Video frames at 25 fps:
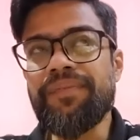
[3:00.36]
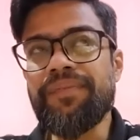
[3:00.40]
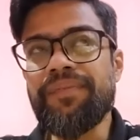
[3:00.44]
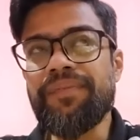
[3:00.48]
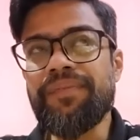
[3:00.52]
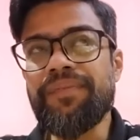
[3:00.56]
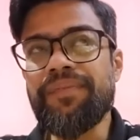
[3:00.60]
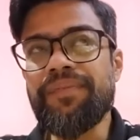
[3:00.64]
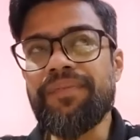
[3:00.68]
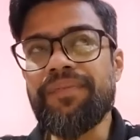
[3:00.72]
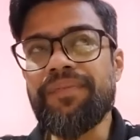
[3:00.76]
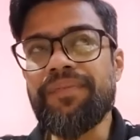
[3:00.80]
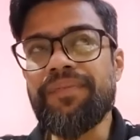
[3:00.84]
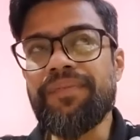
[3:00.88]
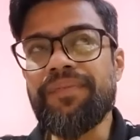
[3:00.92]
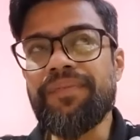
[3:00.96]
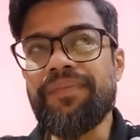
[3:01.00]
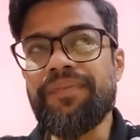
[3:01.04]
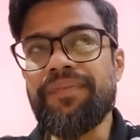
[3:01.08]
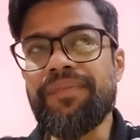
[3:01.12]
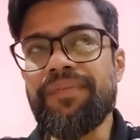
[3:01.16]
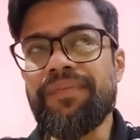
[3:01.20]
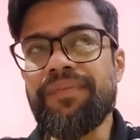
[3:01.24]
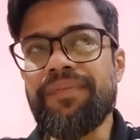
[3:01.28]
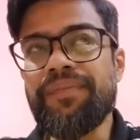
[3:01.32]
because he's
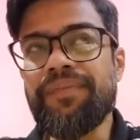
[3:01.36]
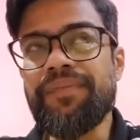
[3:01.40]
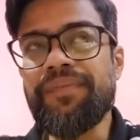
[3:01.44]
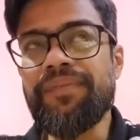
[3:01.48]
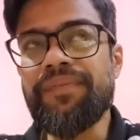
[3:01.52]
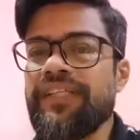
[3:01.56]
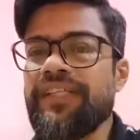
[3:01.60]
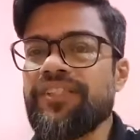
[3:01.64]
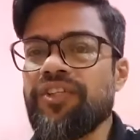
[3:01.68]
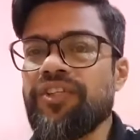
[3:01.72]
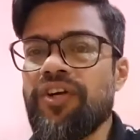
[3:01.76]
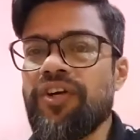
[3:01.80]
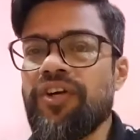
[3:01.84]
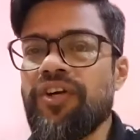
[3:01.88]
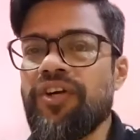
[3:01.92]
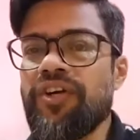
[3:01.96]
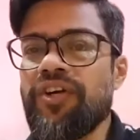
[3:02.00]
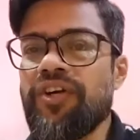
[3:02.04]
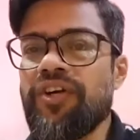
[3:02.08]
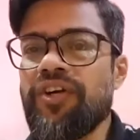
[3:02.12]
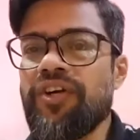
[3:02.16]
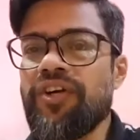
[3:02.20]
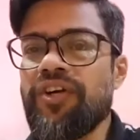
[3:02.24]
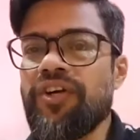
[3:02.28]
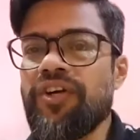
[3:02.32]
usually he's not
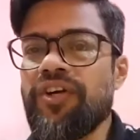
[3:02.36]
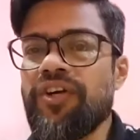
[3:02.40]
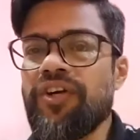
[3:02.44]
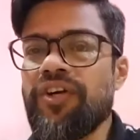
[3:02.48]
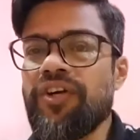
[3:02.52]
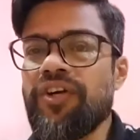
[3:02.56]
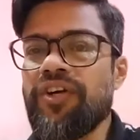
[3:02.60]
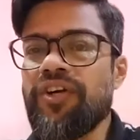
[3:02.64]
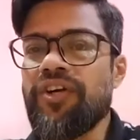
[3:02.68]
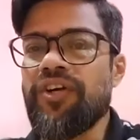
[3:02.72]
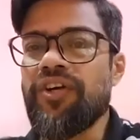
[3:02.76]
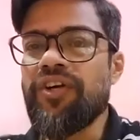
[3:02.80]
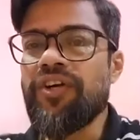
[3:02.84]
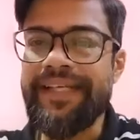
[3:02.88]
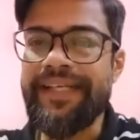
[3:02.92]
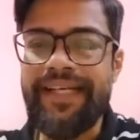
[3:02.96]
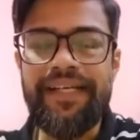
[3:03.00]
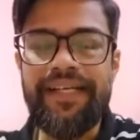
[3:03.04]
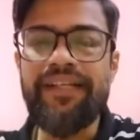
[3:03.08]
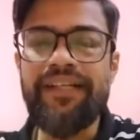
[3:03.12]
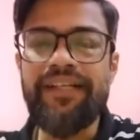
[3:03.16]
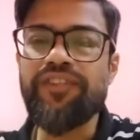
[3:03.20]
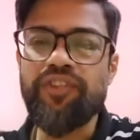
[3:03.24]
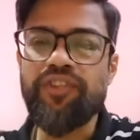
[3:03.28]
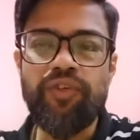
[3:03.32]
like half a
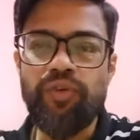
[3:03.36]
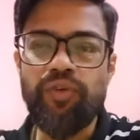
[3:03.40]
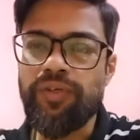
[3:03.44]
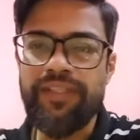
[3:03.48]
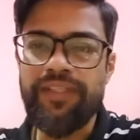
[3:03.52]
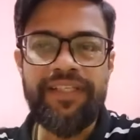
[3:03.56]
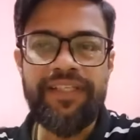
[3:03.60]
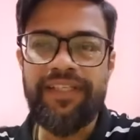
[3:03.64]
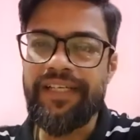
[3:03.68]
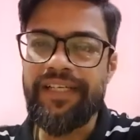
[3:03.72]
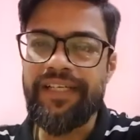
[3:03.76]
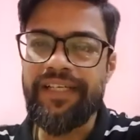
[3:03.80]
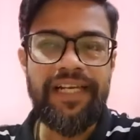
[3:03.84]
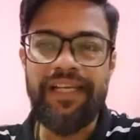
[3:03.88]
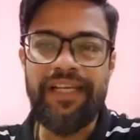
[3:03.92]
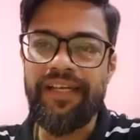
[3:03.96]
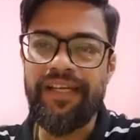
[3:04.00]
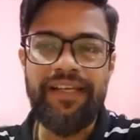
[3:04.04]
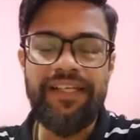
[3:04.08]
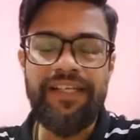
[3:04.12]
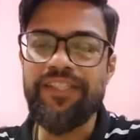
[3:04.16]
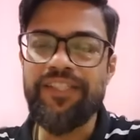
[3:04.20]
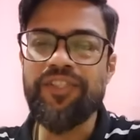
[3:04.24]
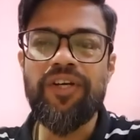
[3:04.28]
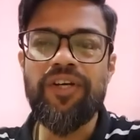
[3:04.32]
second slower than Leclerc.
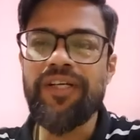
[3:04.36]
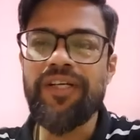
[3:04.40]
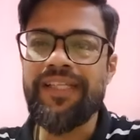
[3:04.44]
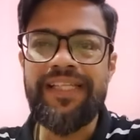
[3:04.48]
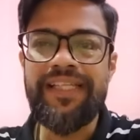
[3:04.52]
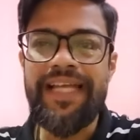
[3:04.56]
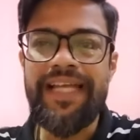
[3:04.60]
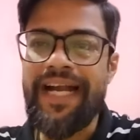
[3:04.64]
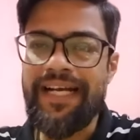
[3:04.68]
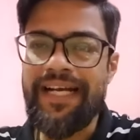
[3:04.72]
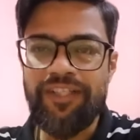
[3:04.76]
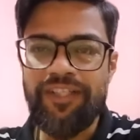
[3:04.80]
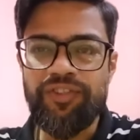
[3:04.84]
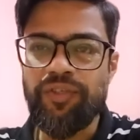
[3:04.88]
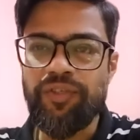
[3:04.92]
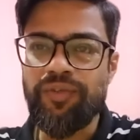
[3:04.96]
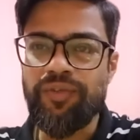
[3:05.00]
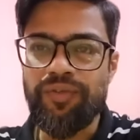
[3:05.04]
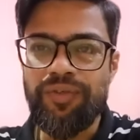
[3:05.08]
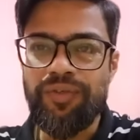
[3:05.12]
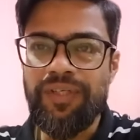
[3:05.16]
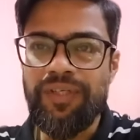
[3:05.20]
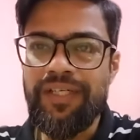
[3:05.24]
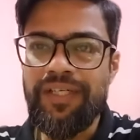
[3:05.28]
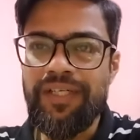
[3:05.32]
He's not that
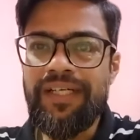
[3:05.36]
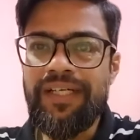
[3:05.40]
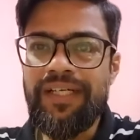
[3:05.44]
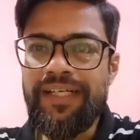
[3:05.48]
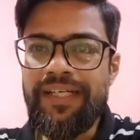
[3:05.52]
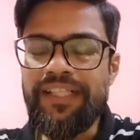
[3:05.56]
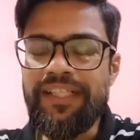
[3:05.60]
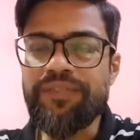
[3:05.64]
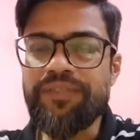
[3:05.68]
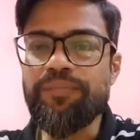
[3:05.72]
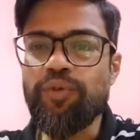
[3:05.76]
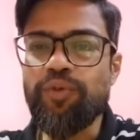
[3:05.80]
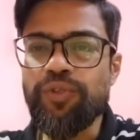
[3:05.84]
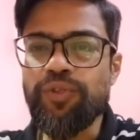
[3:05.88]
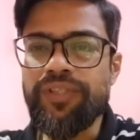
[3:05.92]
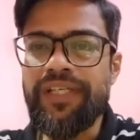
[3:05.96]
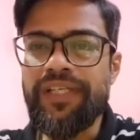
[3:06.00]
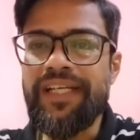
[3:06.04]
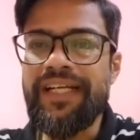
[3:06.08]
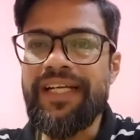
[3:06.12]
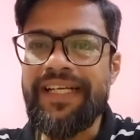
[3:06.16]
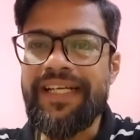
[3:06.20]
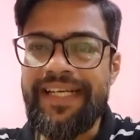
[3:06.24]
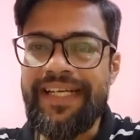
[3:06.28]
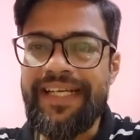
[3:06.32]
slow. It's
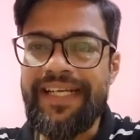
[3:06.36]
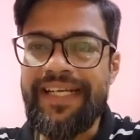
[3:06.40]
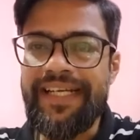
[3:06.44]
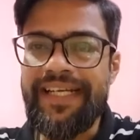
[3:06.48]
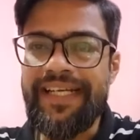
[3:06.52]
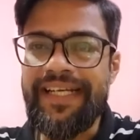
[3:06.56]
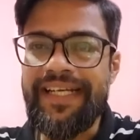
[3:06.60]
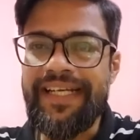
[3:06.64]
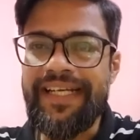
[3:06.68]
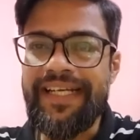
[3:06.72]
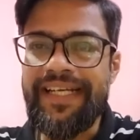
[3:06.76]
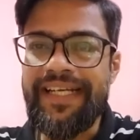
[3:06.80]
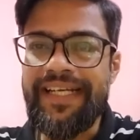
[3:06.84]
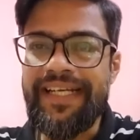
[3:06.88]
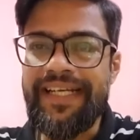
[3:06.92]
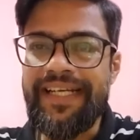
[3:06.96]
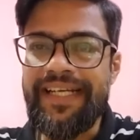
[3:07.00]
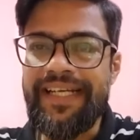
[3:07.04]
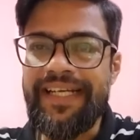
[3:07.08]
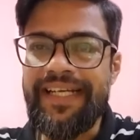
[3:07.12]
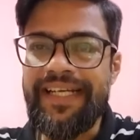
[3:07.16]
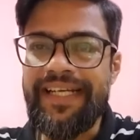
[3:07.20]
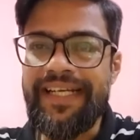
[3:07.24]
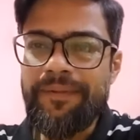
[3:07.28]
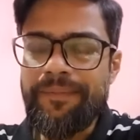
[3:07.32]
mostly a tenth
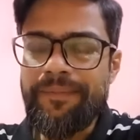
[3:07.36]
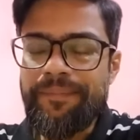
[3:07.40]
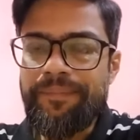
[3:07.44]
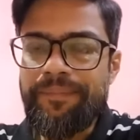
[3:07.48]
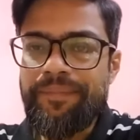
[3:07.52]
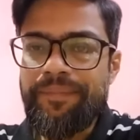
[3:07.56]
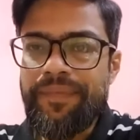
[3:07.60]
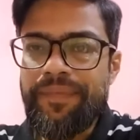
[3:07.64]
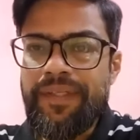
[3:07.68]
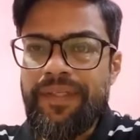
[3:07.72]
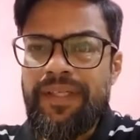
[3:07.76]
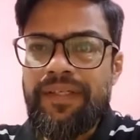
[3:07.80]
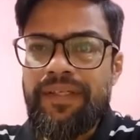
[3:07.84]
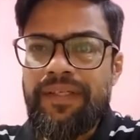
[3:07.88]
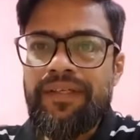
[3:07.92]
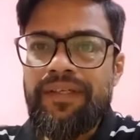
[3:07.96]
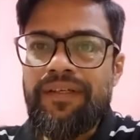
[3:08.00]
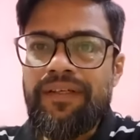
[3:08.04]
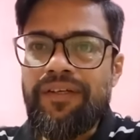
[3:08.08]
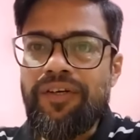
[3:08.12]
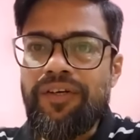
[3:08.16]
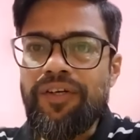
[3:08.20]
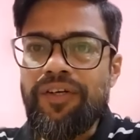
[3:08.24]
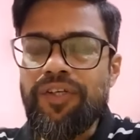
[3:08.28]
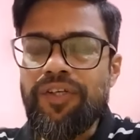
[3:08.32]

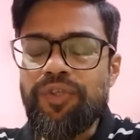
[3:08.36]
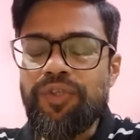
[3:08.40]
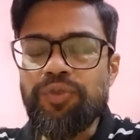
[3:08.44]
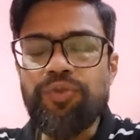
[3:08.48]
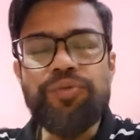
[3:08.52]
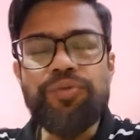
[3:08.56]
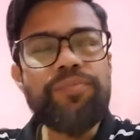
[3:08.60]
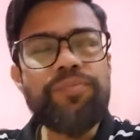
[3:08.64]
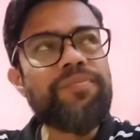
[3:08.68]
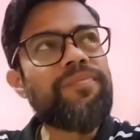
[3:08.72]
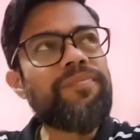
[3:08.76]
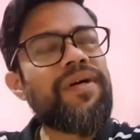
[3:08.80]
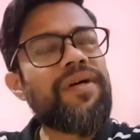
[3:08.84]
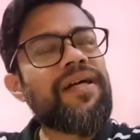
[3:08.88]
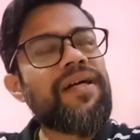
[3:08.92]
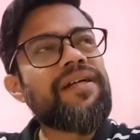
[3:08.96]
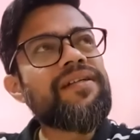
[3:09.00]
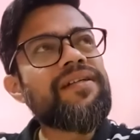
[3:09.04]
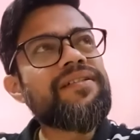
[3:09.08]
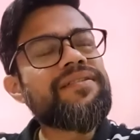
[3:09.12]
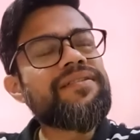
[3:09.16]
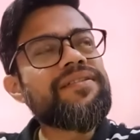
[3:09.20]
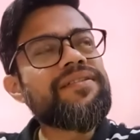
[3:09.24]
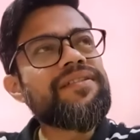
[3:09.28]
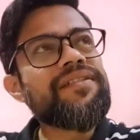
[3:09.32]
or two. But
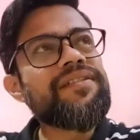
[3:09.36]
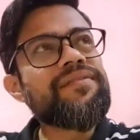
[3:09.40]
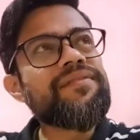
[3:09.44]
uh,